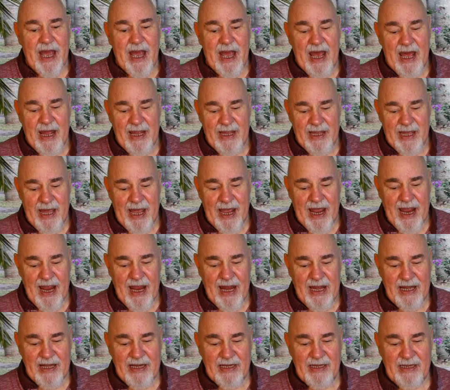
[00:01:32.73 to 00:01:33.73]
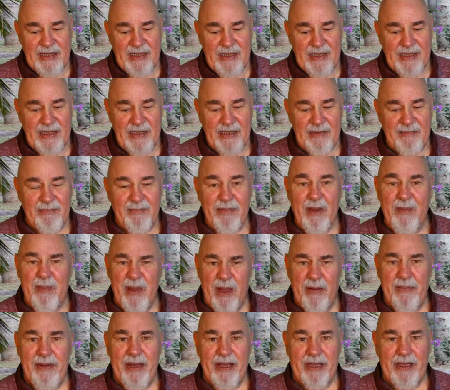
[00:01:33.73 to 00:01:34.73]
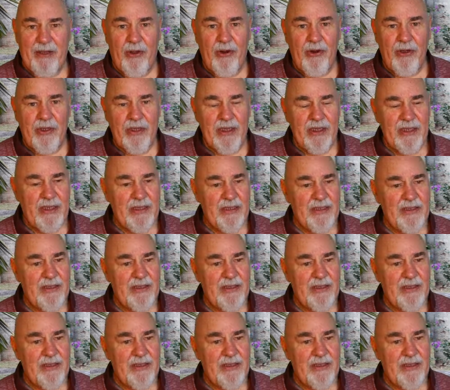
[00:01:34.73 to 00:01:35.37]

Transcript: And then maybe a bit longer.